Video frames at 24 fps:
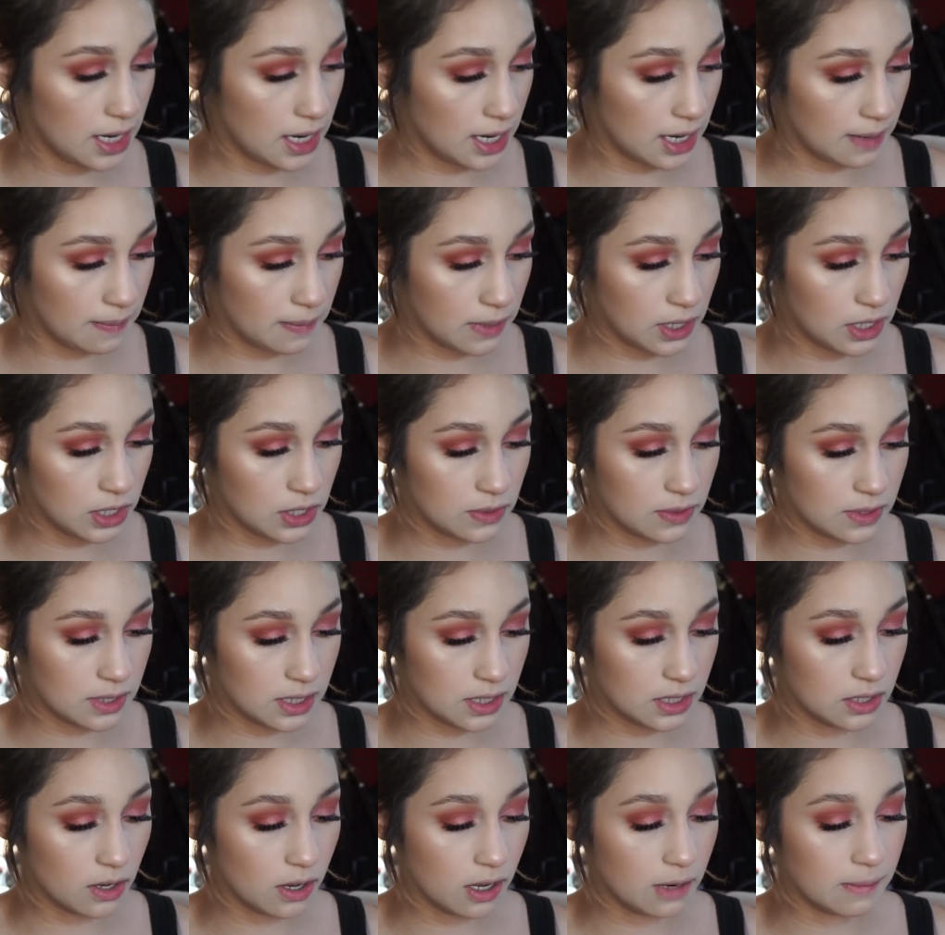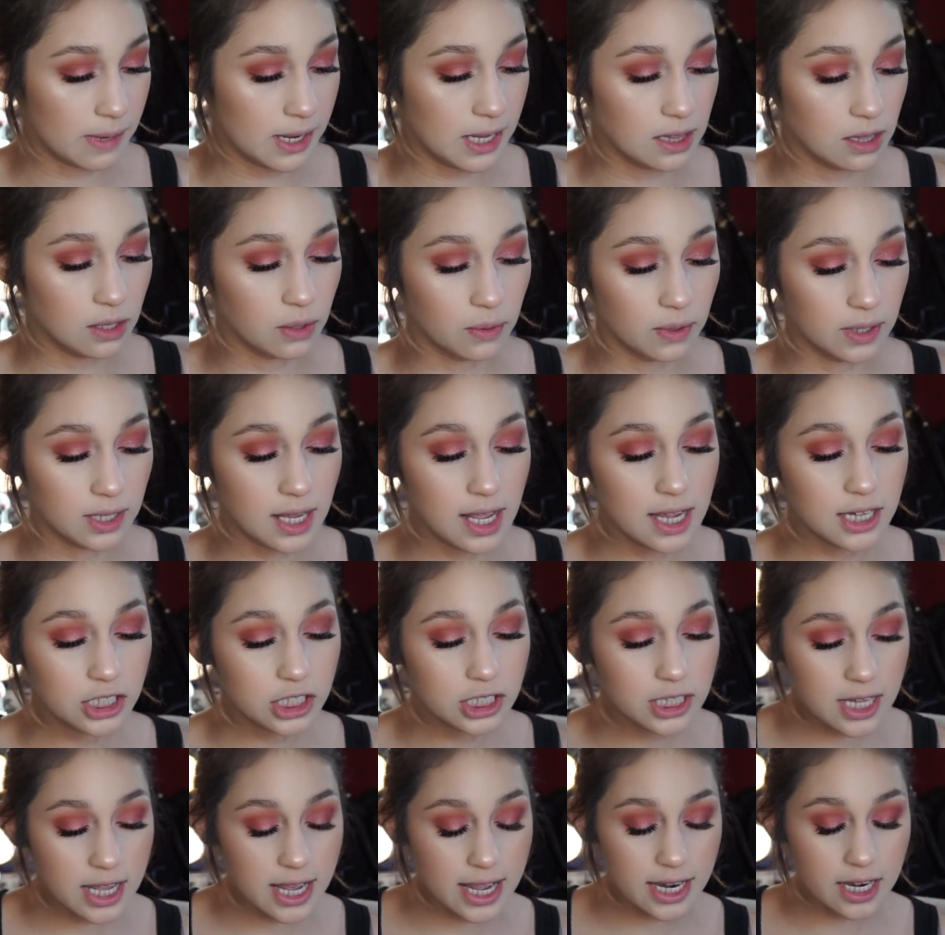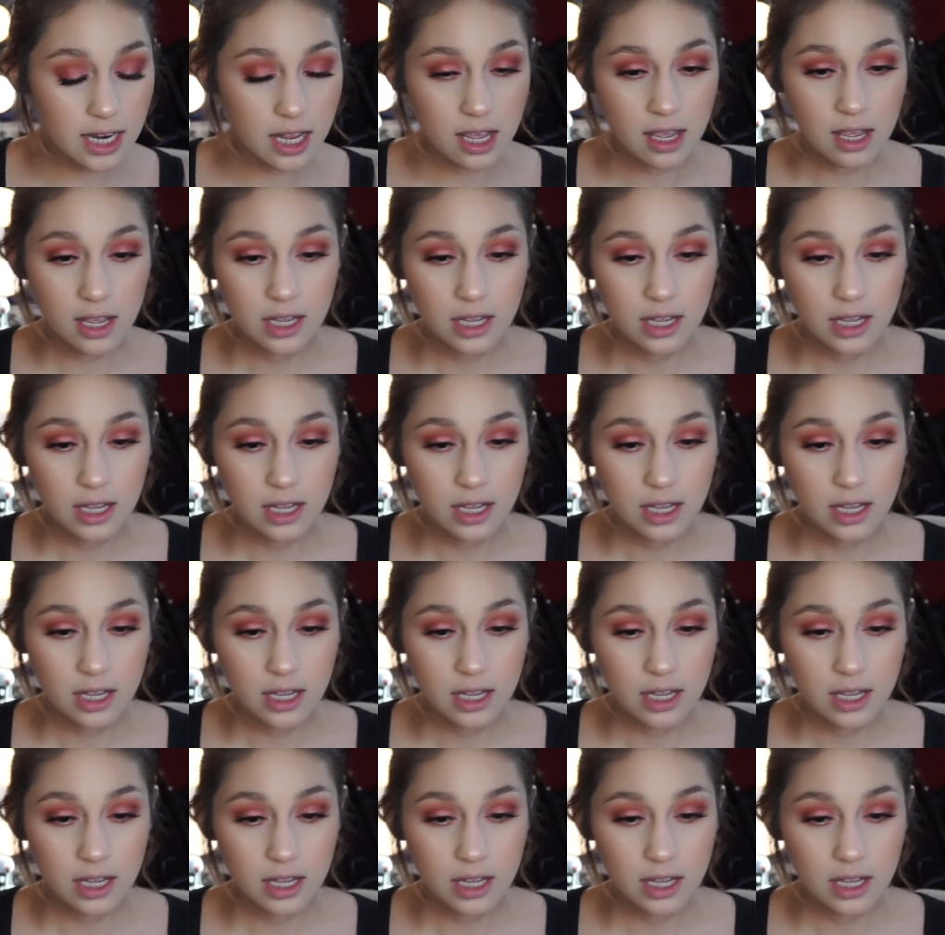and I'm going to use this on my lower lash line,